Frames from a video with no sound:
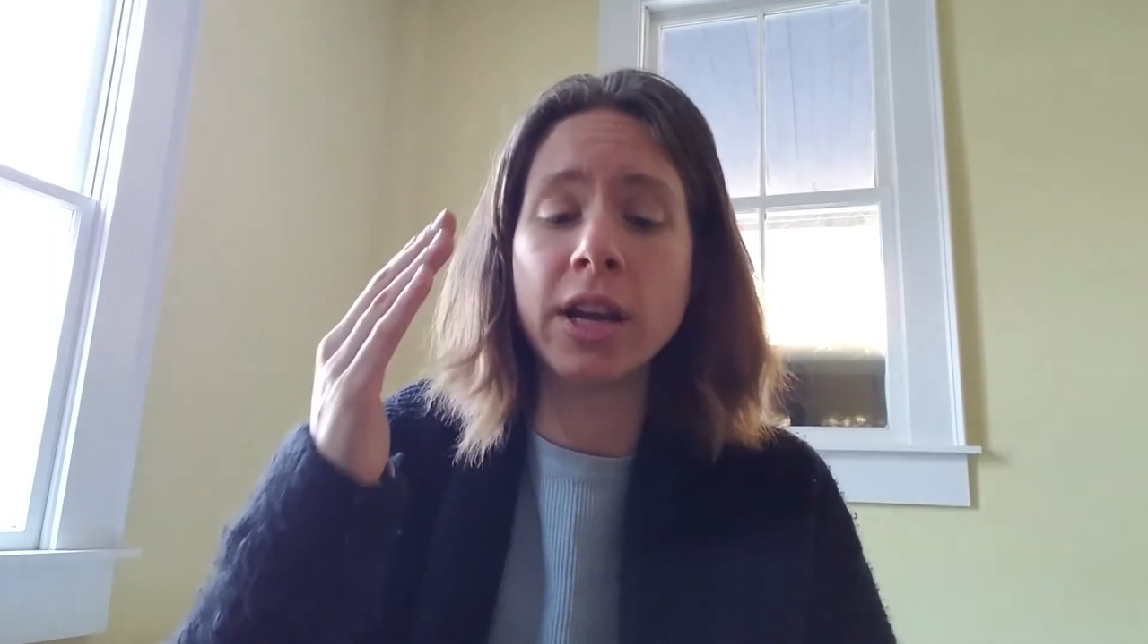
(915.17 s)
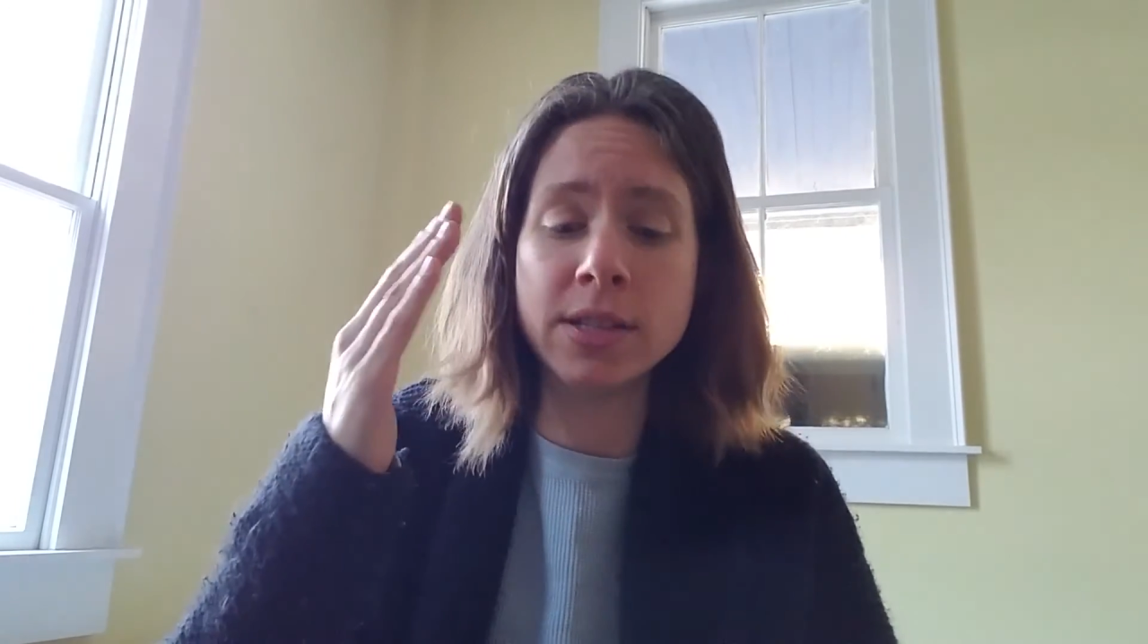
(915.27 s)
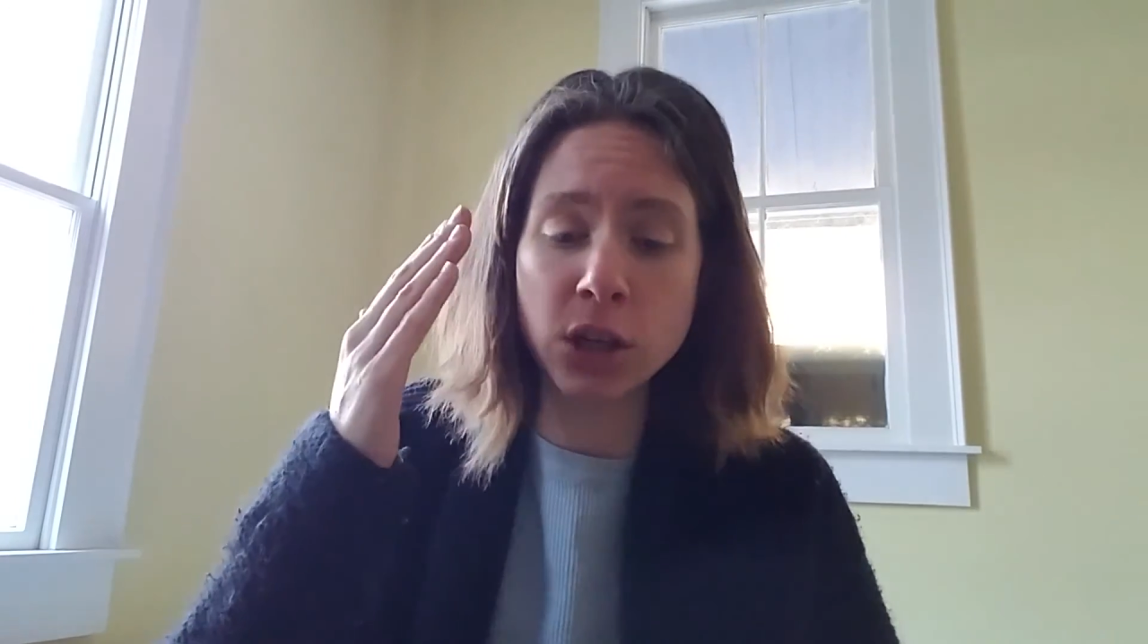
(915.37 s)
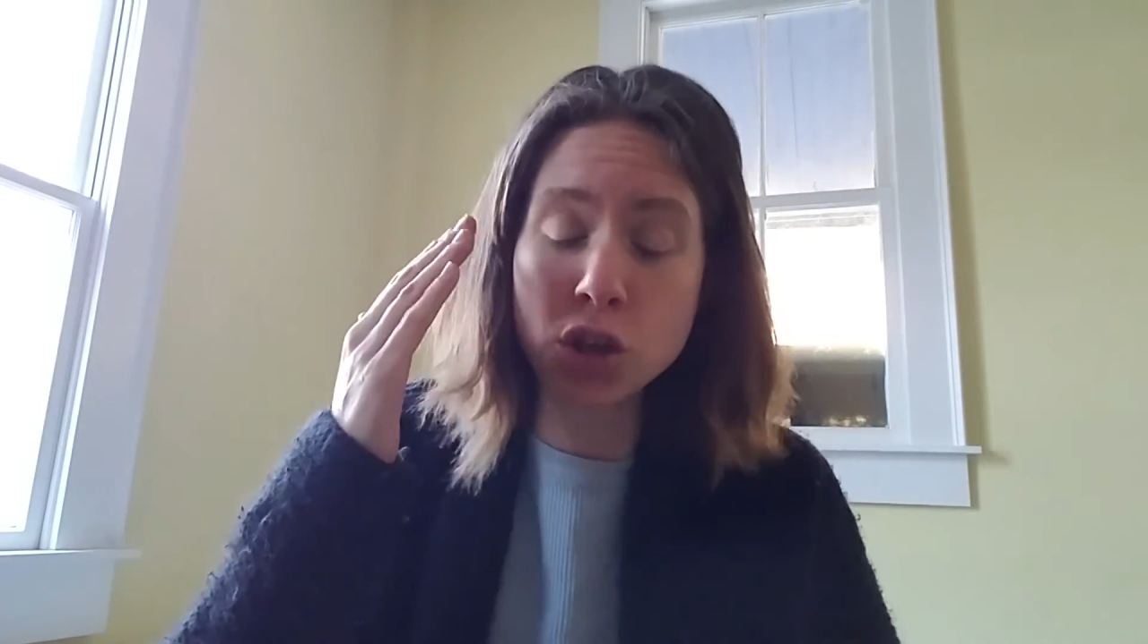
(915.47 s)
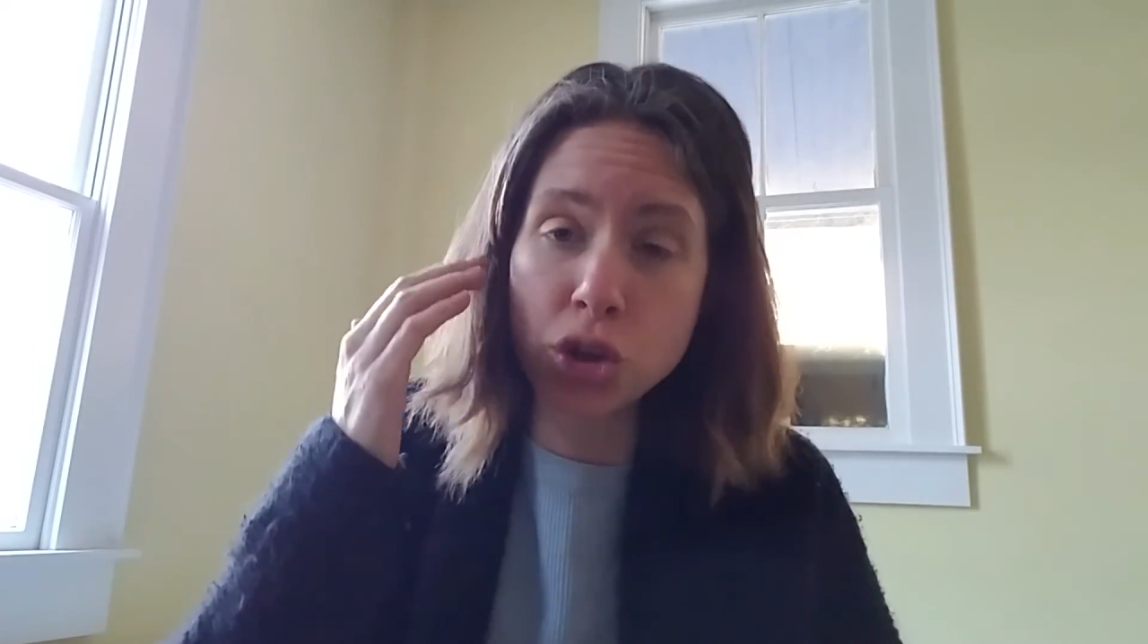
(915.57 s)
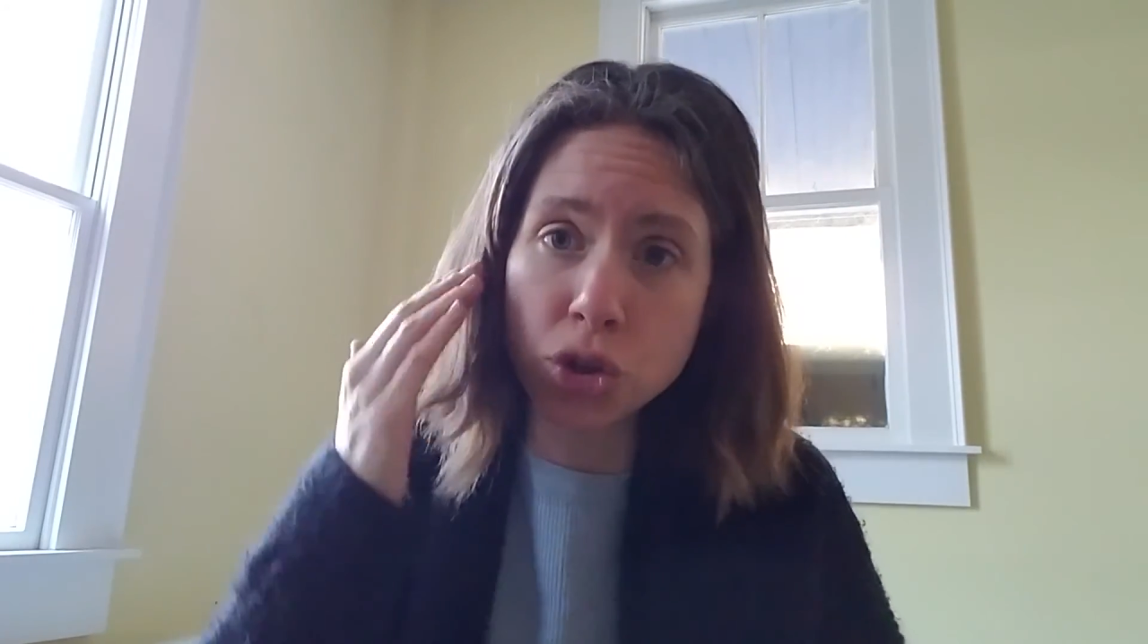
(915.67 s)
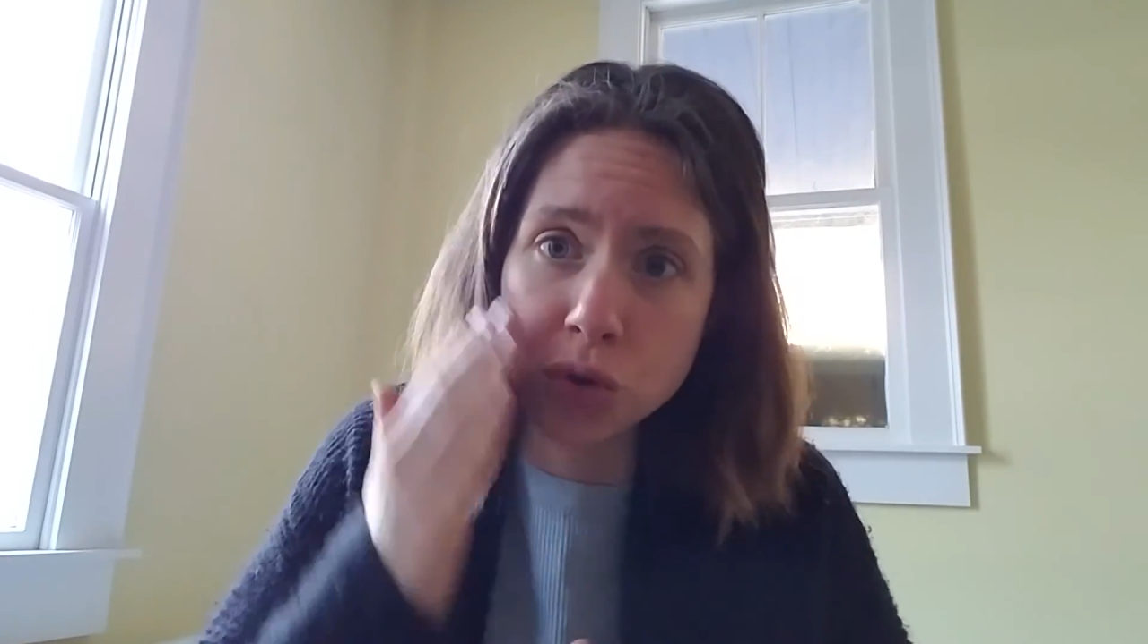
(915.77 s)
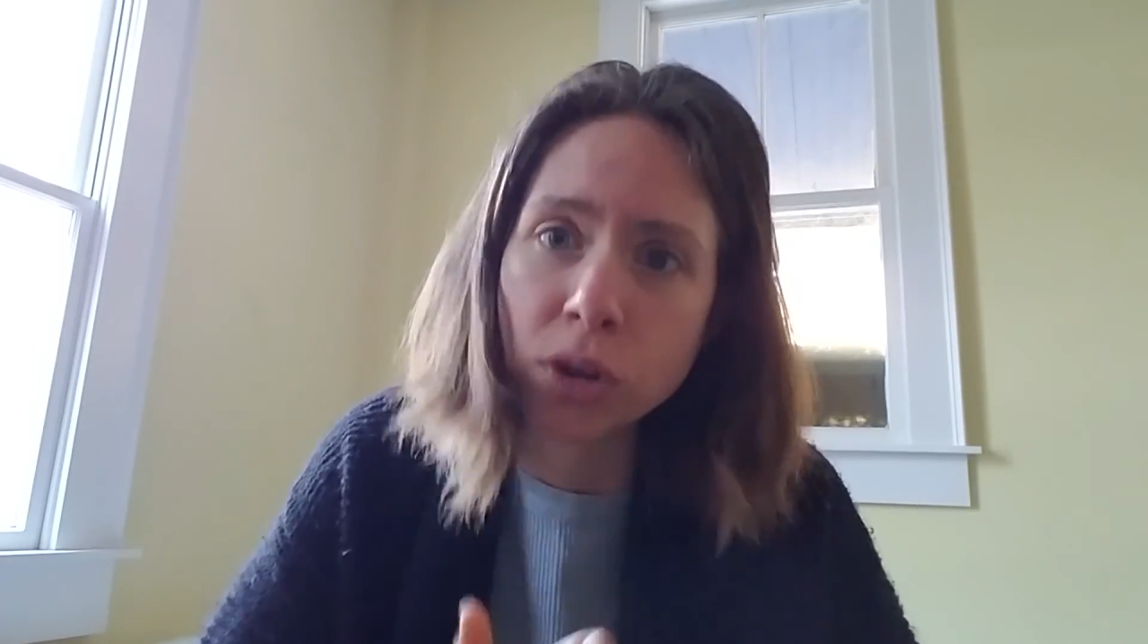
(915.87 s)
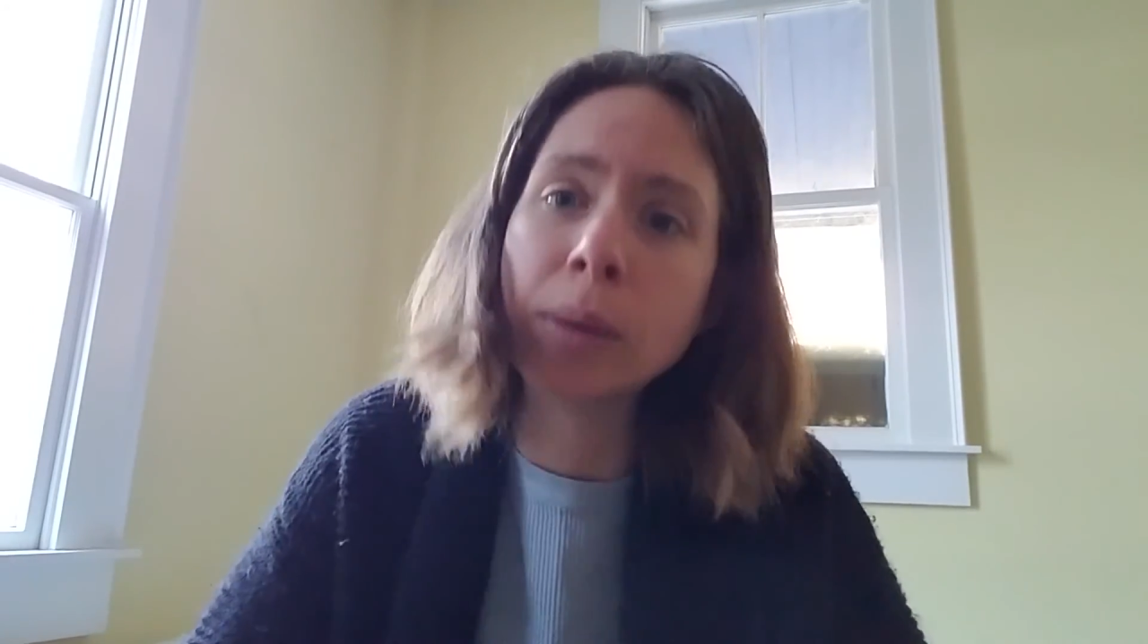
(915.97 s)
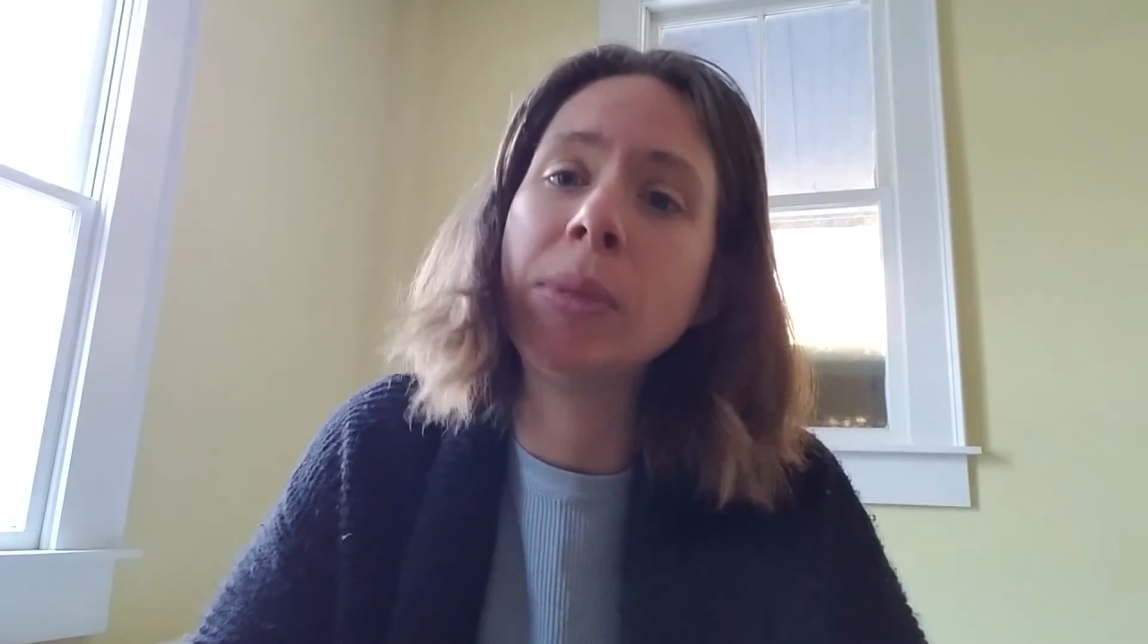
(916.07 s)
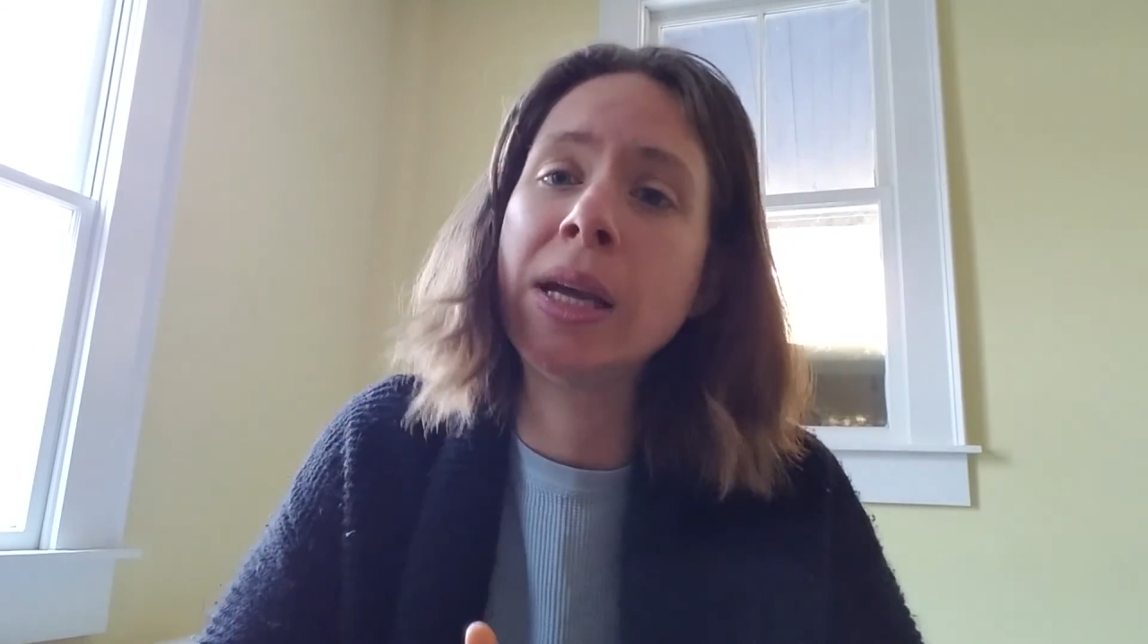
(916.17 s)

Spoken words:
extremely